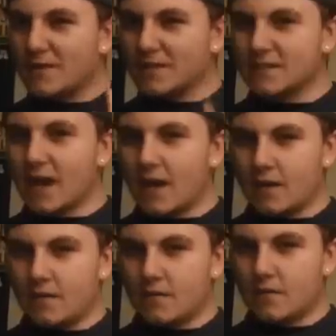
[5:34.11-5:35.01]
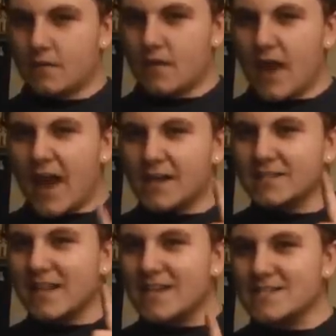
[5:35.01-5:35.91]
this guy, Eddie
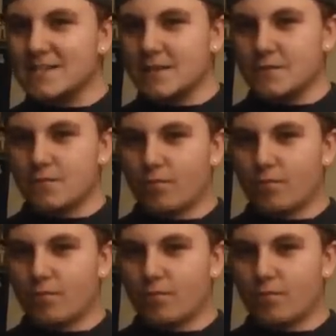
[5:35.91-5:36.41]
Lacy.